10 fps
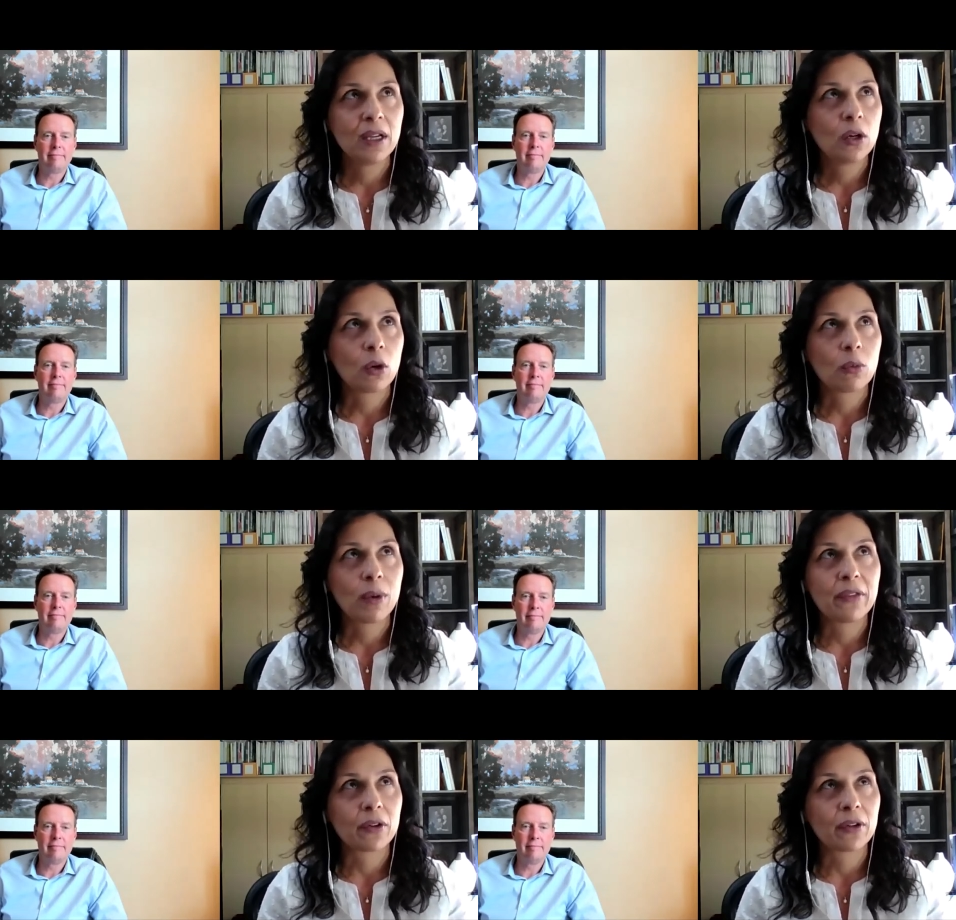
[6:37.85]
Speaker 1: or
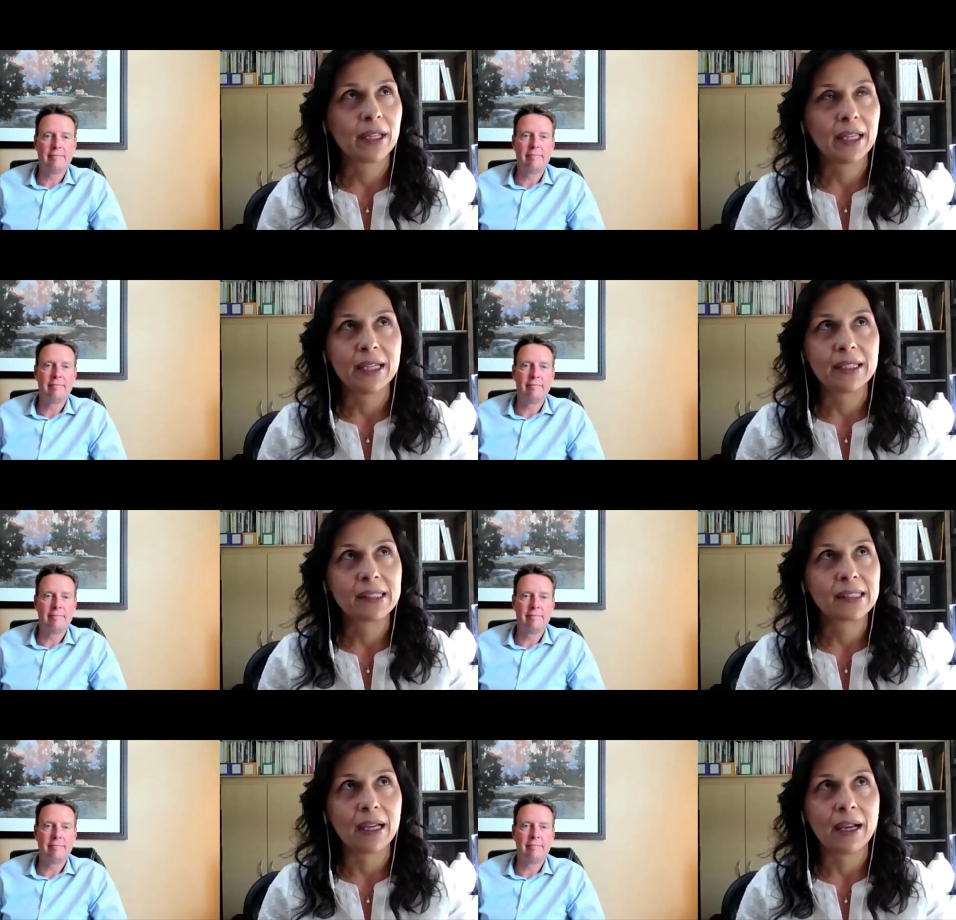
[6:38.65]
whether
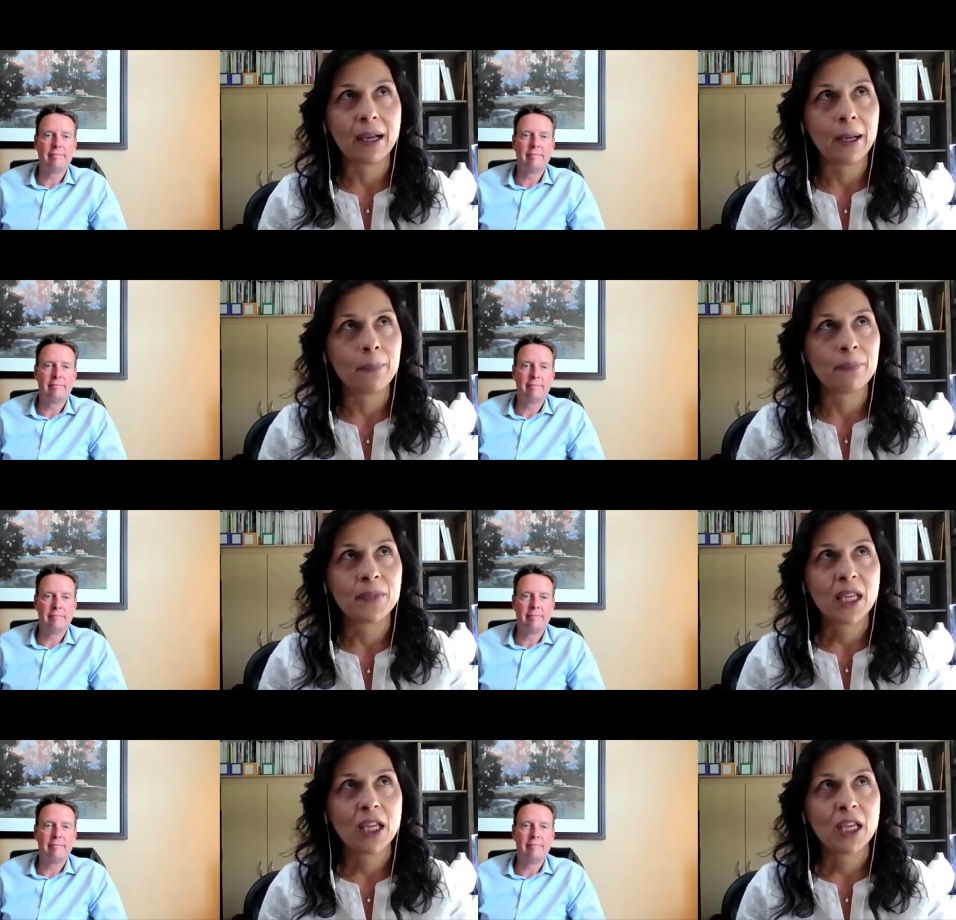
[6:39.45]
it's um,